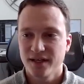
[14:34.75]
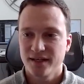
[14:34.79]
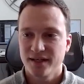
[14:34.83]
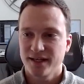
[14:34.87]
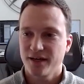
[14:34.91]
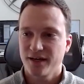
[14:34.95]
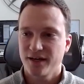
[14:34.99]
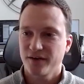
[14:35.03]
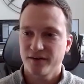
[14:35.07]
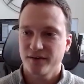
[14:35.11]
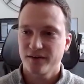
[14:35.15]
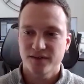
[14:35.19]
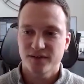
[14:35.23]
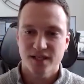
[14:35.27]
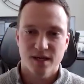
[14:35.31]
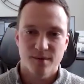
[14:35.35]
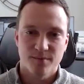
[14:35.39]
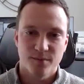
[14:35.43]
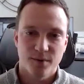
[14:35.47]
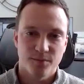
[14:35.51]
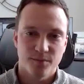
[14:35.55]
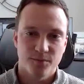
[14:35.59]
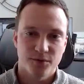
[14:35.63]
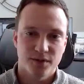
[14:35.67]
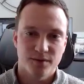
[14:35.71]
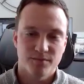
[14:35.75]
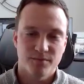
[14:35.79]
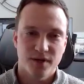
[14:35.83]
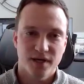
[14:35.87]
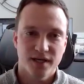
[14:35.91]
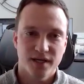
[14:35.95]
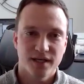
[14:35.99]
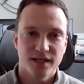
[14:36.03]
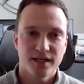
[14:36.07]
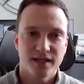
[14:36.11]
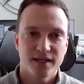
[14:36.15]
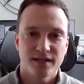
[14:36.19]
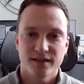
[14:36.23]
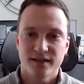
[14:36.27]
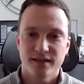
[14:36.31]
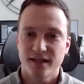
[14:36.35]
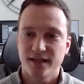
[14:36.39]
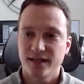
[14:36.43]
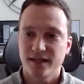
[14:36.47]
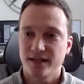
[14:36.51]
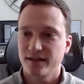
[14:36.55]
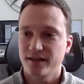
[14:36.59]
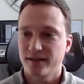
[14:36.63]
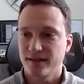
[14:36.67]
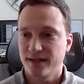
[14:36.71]
Now I have to come up with the money and
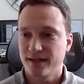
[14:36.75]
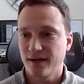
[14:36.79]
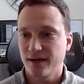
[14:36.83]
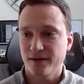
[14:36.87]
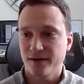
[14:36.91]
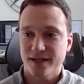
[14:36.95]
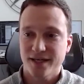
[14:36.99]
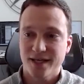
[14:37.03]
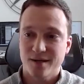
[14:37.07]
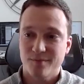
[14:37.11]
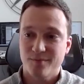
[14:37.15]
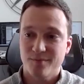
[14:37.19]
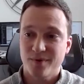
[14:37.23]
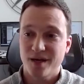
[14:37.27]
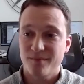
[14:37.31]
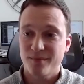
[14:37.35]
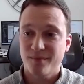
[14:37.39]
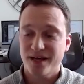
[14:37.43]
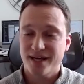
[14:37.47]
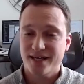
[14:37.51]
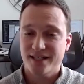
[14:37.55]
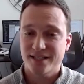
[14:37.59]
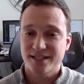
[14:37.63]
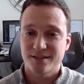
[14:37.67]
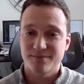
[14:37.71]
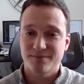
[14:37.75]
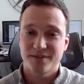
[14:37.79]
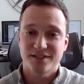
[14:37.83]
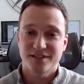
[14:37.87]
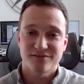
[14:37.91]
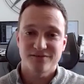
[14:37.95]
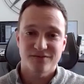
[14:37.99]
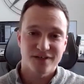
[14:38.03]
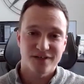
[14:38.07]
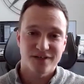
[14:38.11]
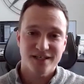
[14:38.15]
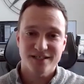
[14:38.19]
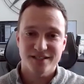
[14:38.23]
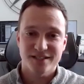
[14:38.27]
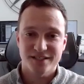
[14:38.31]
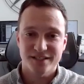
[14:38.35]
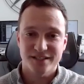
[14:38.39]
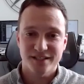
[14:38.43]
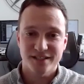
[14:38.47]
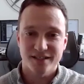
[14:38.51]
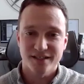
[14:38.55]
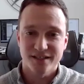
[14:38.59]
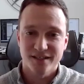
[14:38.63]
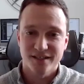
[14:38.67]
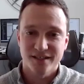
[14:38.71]
then now I can't pay my estimates for next
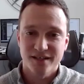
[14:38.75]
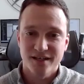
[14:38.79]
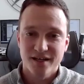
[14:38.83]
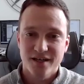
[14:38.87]
year.